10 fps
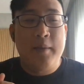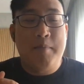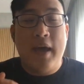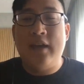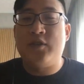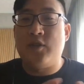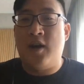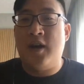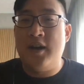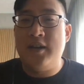based
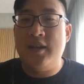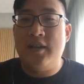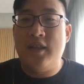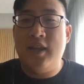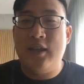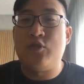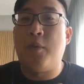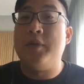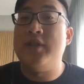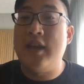on the
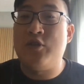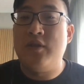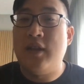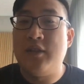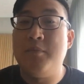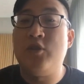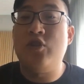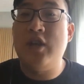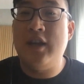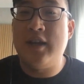interpretation that the
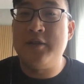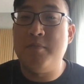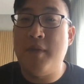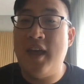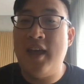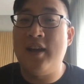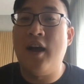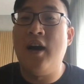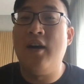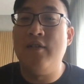machine has made
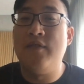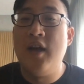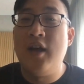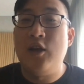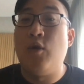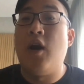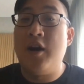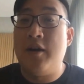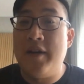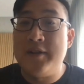of your
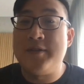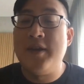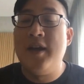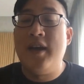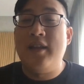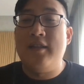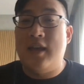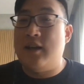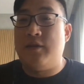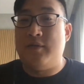utterance,
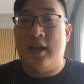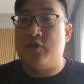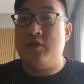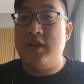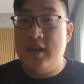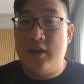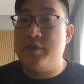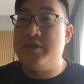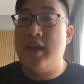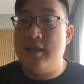they don't actually
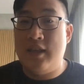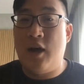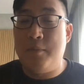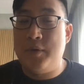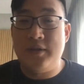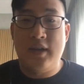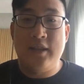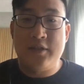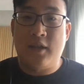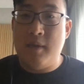understand the output. And
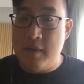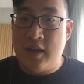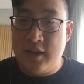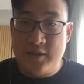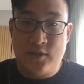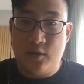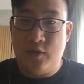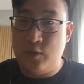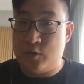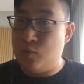this can be because you've
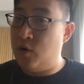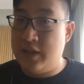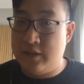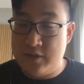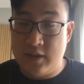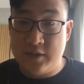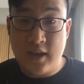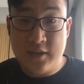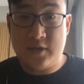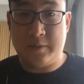used a word that doesn't
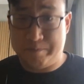exist